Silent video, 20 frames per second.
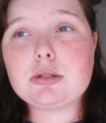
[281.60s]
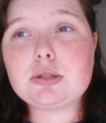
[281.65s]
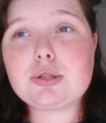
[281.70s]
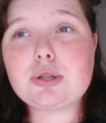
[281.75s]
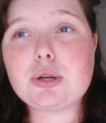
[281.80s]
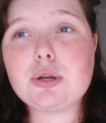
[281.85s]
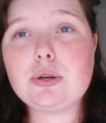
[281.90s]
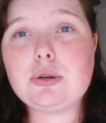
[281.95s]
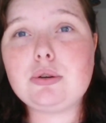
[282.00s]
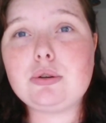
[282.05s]

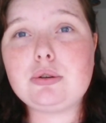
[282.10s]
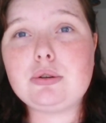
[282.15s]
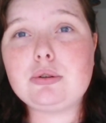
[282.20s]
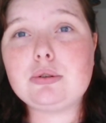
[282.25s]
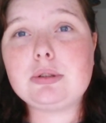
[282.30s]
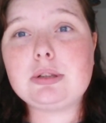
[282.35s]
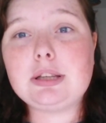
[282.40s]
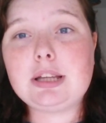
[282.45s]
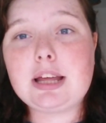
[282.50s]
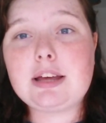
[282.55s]

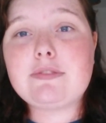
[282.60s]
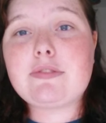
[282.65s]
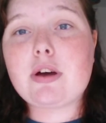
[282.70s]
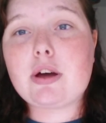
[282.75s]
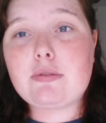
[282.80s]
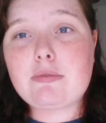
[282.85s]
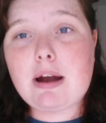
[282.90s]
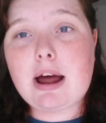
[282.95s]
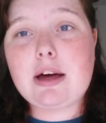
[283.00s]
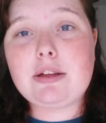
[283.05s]
to live
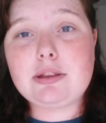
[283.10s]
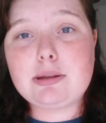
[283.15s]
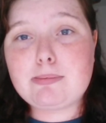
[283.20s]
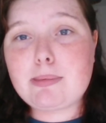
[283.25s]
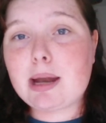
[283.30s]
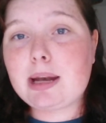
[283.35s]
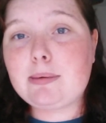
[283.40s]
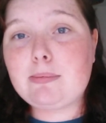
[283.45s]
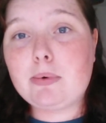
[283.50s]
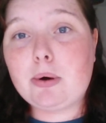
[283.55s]
around
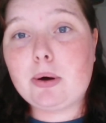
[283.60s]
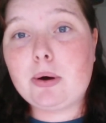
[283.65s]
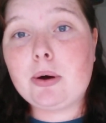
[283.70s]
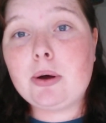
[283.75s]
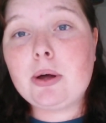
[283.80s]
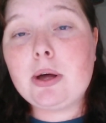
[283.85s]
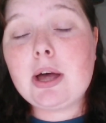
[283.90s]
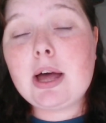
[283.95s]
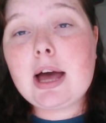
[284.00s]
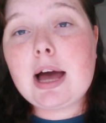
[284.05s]
them
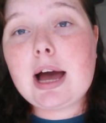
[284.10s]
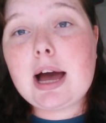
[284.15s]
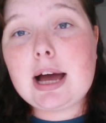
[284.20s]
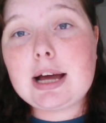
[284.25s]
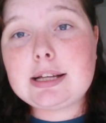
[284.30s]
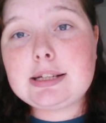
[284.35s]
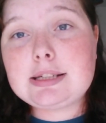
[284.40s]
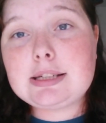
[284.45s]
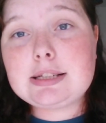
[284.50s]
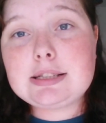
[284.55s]
anymore,
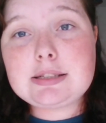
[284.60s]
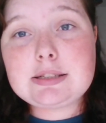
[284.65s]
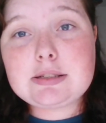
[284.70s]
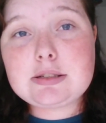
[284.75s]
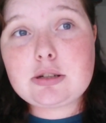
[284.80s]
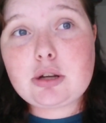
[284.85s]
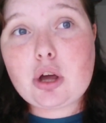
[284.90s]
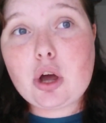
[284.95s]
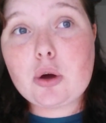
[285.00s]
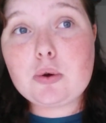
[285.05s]
and
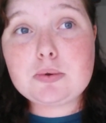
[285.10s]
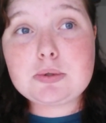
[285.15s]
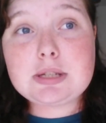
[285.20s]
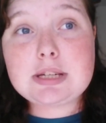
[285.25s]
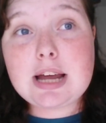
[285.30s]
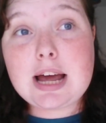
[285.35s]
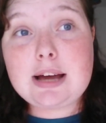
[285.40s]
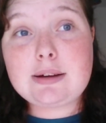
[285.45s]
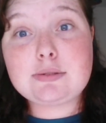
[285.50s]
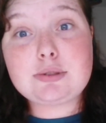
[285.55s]
goes
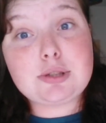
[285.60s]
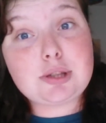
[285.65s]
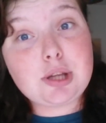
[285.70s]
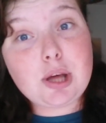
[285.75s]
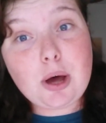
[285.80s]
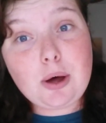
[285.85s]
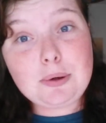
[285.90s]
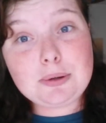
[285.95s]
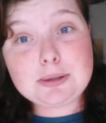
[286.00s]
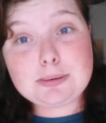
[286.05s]
down to
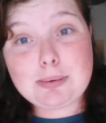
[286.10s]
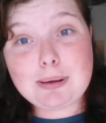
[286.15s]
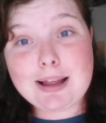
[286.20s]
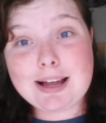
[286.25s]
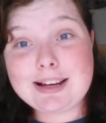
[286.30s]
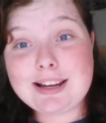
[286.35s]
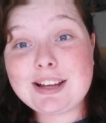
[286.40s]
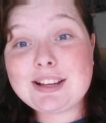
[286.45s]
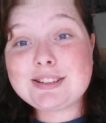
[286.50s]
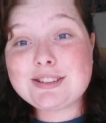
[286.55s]
the old
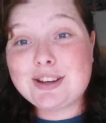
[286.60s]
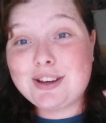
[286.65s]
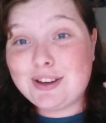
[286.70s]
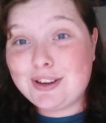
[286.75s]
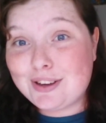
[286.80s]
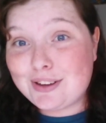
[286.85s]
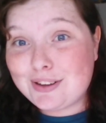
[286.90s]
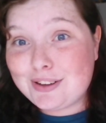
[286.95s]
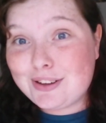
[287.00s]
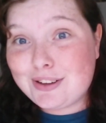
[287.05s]
planet
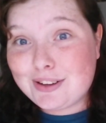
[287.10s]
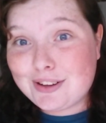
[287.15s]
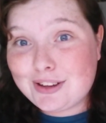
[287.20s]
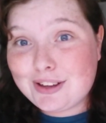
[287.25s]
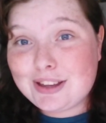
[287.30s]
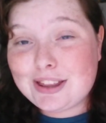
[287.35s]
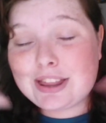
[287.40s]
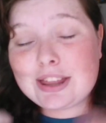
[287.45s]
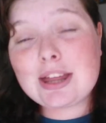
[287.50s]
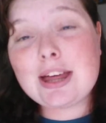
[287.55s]

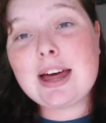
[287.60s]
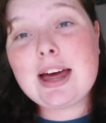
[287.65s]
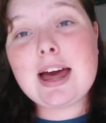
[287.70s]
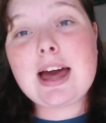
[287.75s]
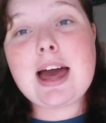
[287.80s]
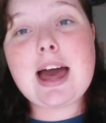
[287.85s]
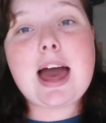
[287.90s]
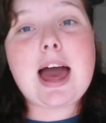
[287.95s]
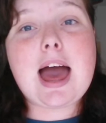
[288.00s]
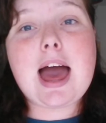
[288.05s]
Earth
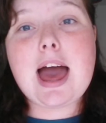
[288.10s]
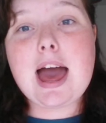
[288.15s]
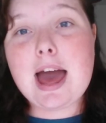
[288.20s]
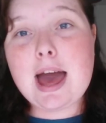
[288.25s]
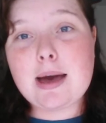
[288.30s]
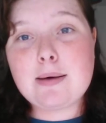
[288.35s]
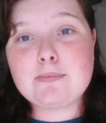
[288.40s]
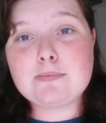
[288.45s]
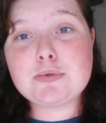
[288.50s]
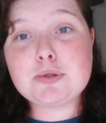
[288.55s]

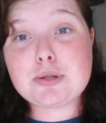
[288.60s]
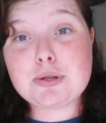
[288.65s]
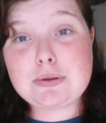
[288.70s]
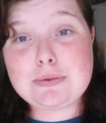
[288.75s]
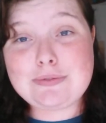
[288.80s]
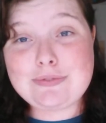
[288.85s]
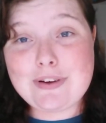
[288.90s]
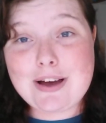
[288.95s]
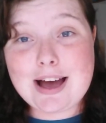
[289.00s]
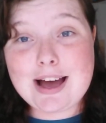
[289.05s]

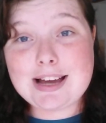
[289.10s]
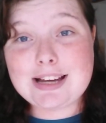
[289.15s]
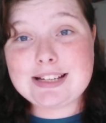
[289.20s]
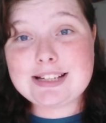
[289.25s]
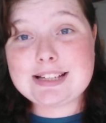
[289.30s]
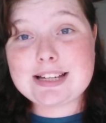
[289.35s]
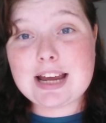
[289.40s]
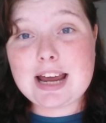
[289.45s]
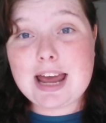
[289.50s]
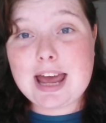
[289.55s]
to
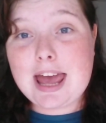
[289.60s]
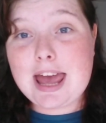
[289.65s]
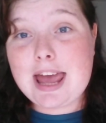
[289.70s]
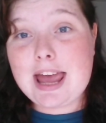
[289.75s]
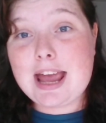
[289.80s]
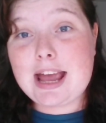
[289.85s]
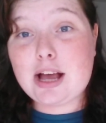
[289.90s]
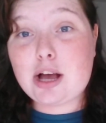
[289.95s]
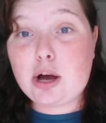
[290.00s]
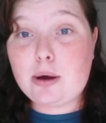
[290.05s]
find
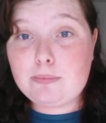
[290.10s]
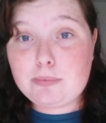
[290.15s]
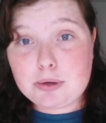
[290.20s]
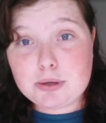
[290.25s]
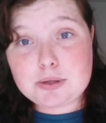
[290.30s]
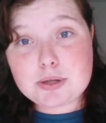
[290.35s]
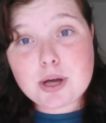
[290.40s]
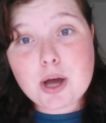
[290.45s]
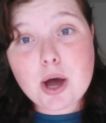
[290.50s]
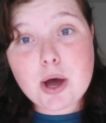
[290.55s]
a
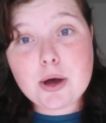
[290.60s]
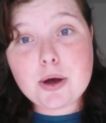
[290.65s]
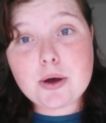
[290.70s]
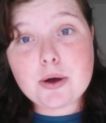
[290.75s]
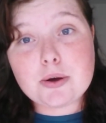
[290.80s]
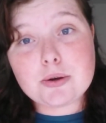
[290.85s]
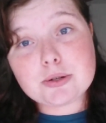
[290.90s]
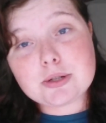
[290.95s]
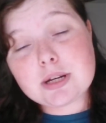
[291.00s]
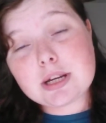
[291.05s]
computer
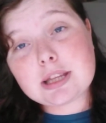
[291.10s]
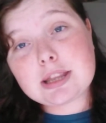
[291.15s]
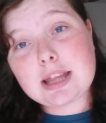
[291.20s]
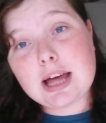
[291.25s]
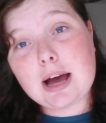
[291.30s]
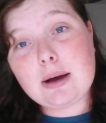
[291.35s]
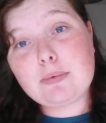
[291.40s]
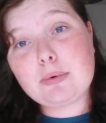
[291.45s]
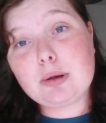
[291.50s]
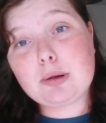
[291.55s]
code
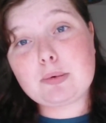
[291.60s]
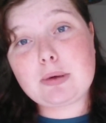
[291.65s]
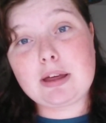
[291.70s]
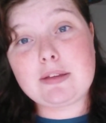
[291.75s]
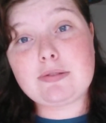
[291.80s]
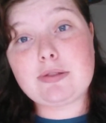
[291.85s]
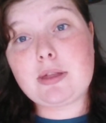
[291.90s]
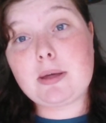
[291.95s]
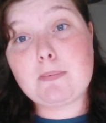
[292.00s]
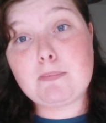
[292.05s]
that will
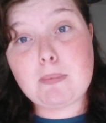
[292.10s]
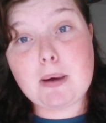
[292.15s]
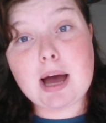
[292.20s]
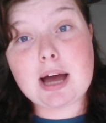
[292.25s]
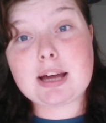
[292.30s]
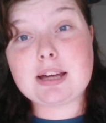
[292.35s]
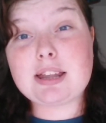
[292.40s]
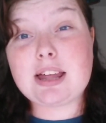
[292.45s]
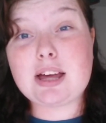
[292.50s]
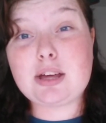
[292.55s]
give them
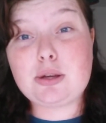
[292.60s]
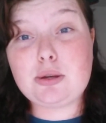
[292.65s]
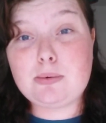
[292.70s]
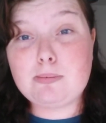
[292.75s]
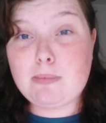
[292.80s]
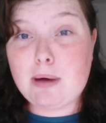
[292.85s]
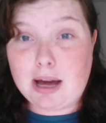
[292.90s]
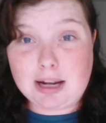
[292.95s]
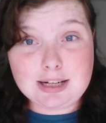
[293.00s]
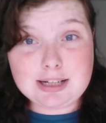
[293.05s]
back their
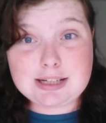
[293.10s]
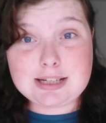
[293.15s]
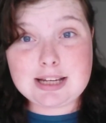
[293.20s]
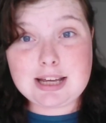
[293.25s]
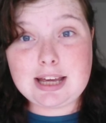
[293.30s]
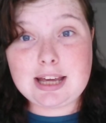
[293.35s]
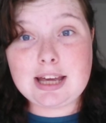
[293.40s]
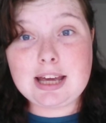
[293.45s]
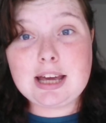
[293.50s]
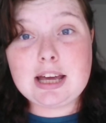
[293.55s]

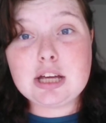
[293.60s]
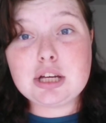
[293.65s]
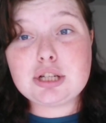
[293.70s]
humanity.